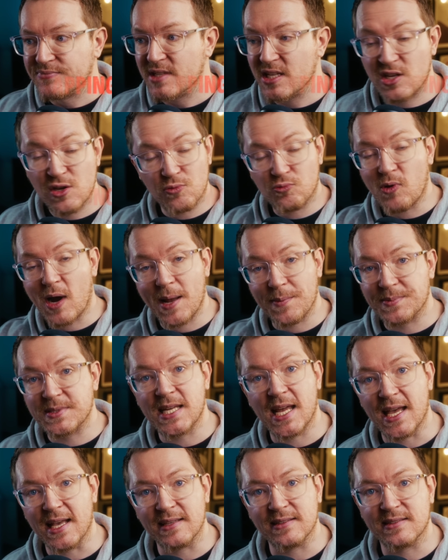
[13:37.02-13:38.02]
You can wrap
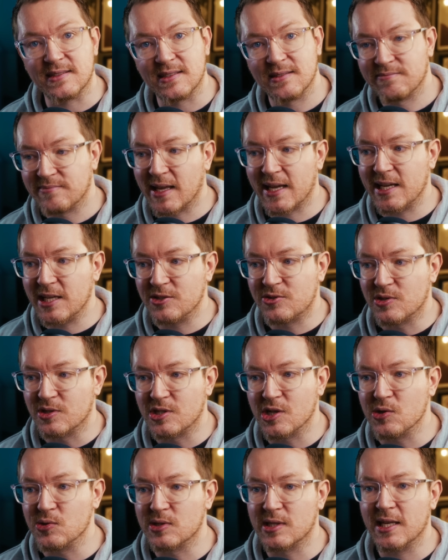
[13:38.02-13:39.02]
text. They
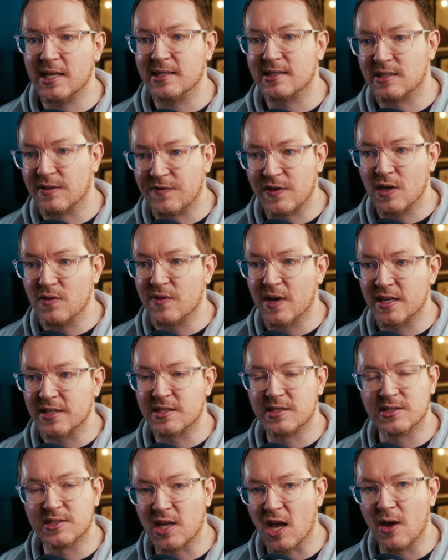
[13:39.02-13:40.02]
introduced this a few
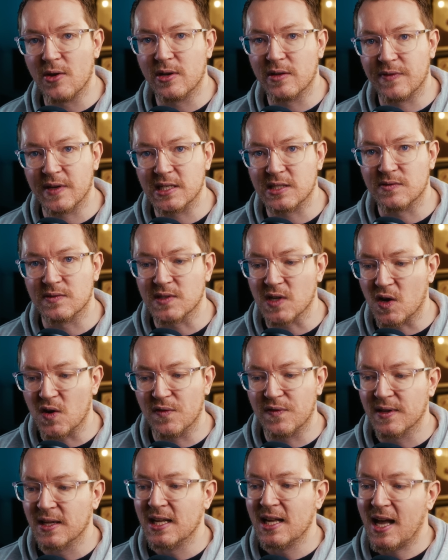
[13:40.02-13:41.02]
versions ago in DaVinci
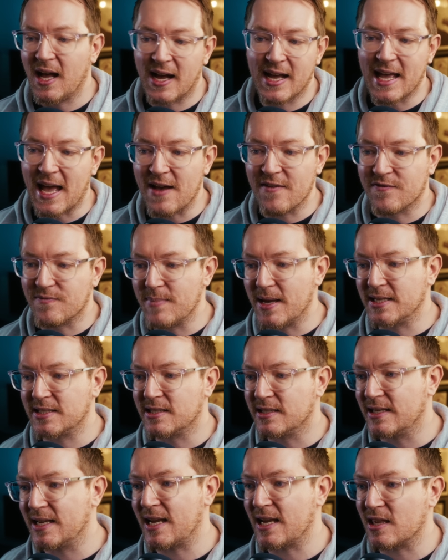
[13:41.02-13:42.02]
Resolve. I have
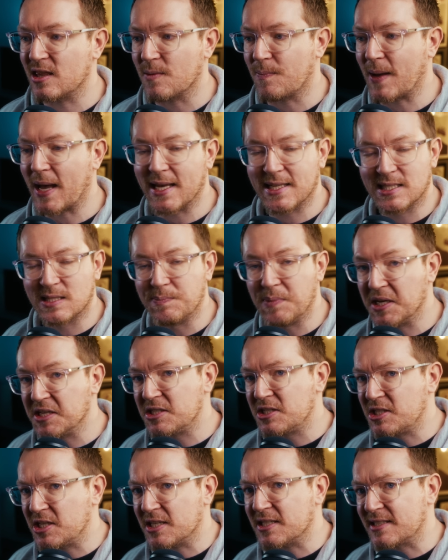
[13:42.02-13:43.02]
mentioned it in the past,
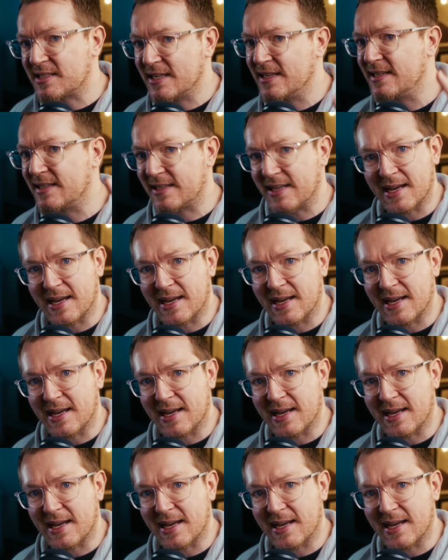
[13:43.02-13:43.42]
but just in